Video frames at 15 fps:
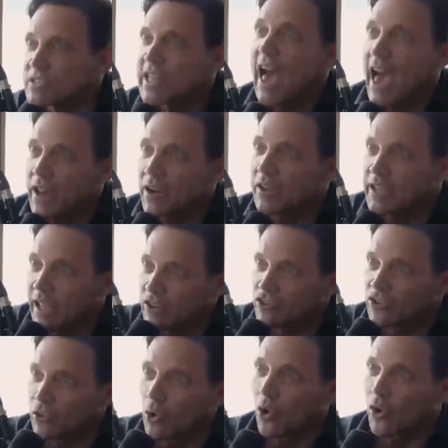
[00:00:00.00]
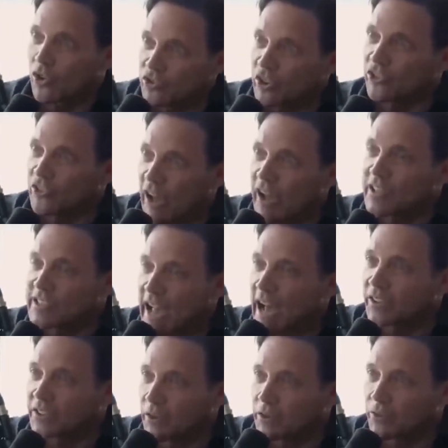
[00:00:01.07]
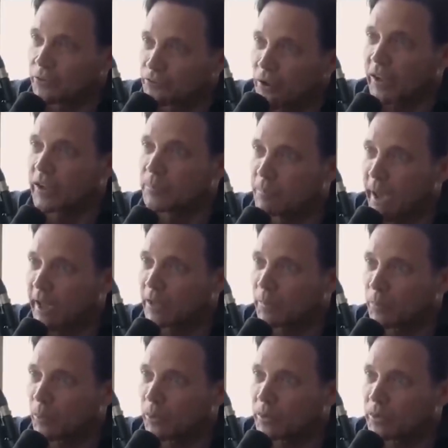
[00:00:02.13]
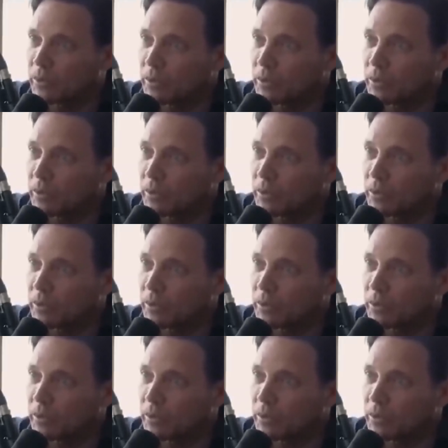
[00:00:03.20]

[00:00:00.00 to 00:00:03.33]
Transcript: is that against the law? Because this guy's out there on a fucking paddleboard.